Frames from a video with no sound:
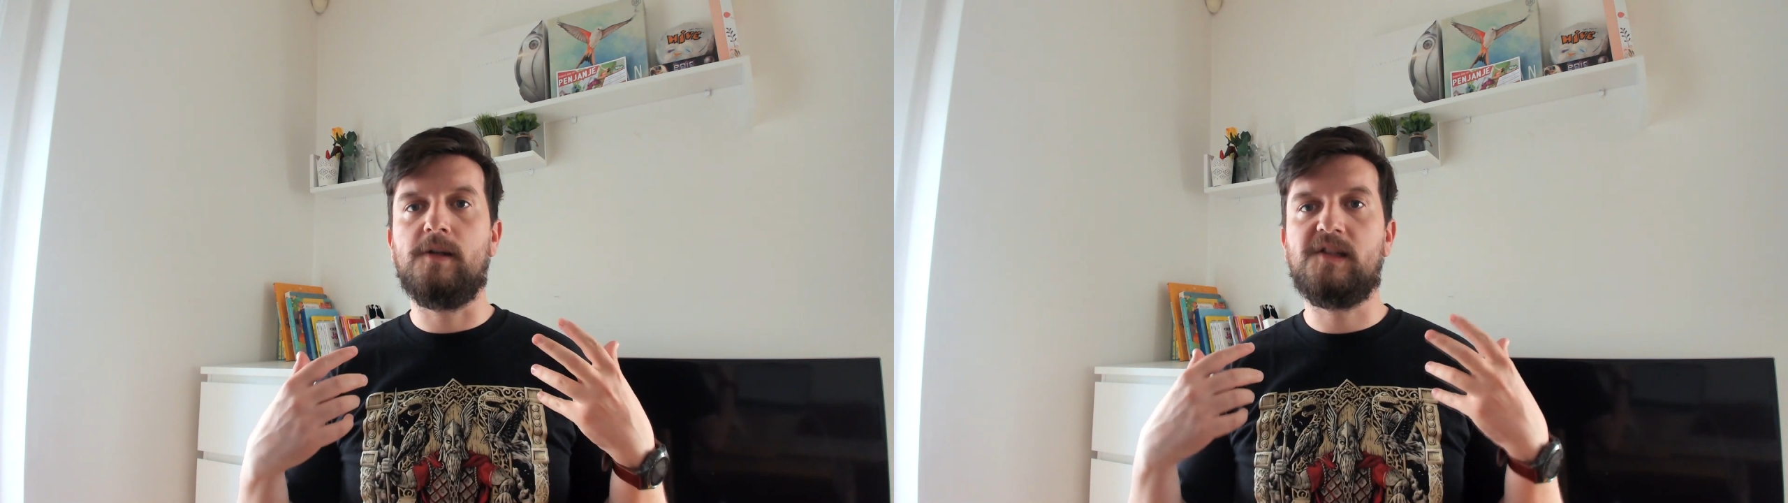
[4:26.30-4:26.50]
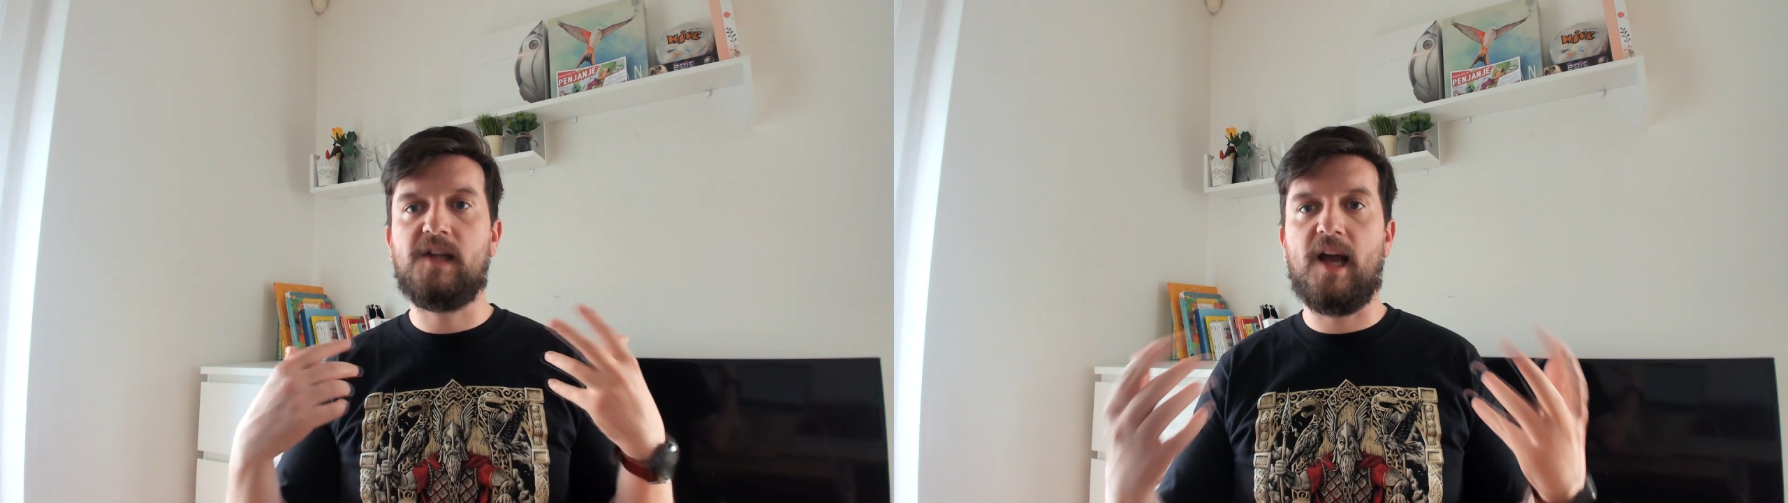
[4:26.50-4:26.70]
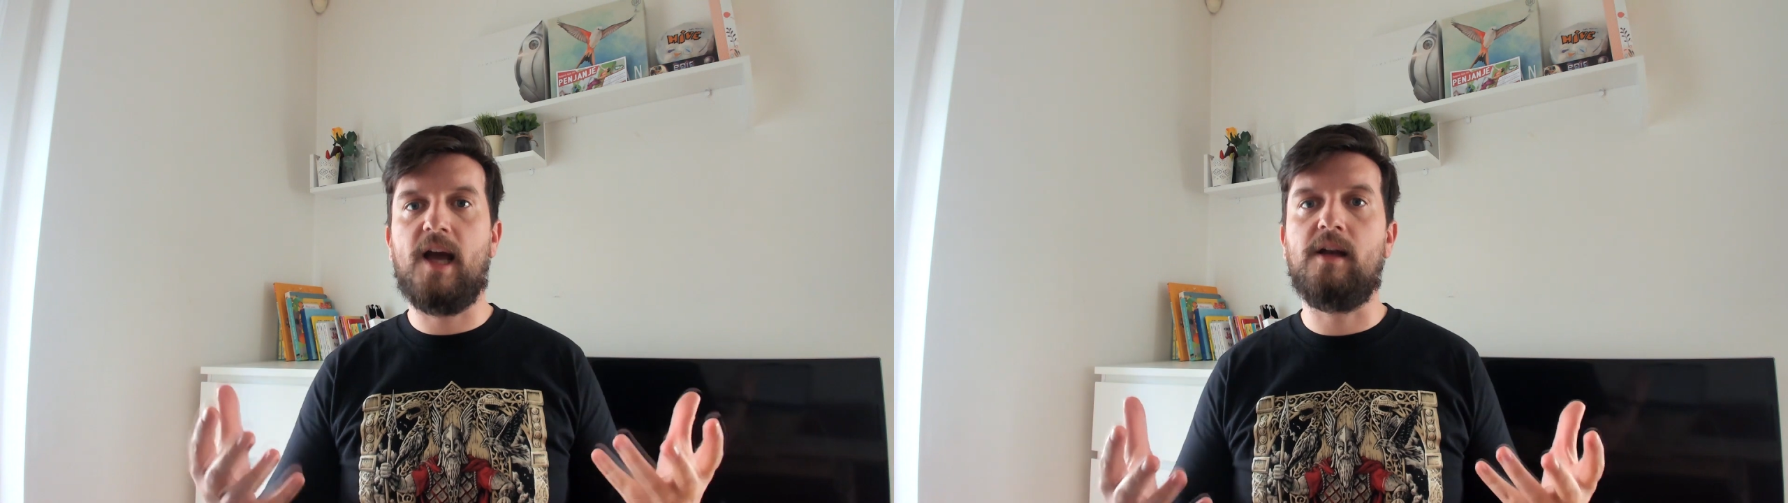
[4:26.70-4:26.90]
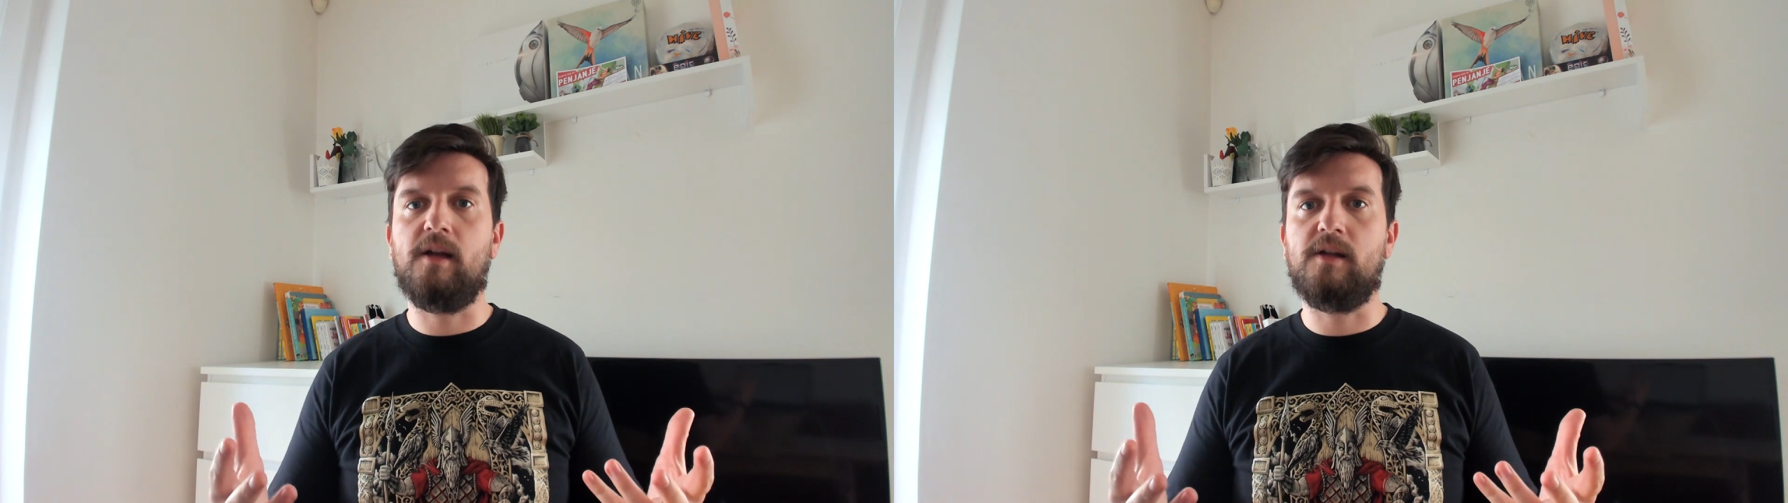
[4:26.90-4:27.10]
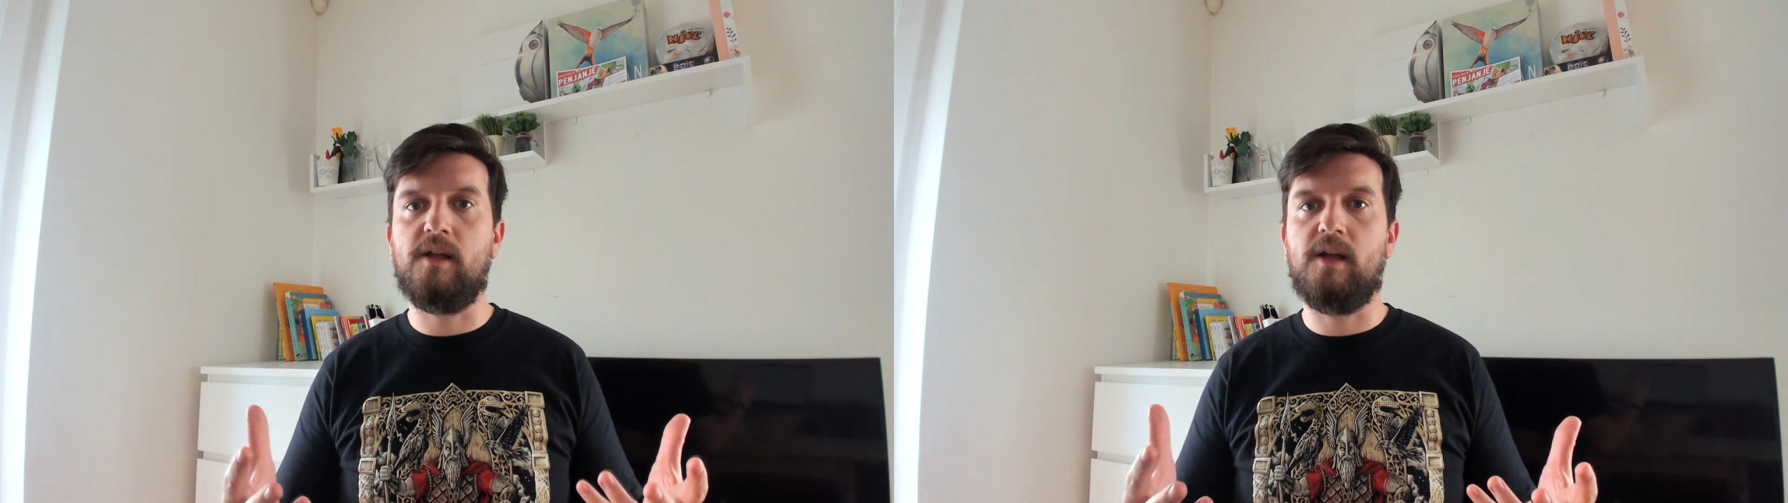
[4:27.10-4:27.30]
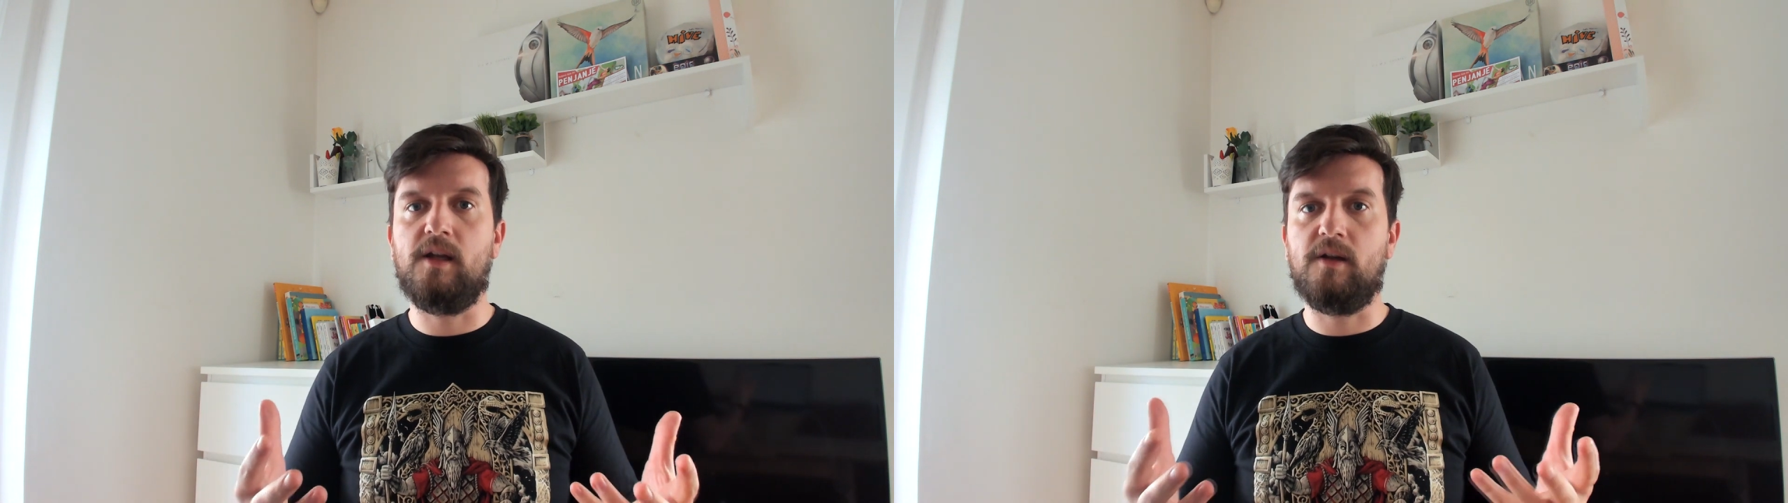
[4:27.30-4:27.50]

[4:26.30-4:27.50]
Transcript: scan the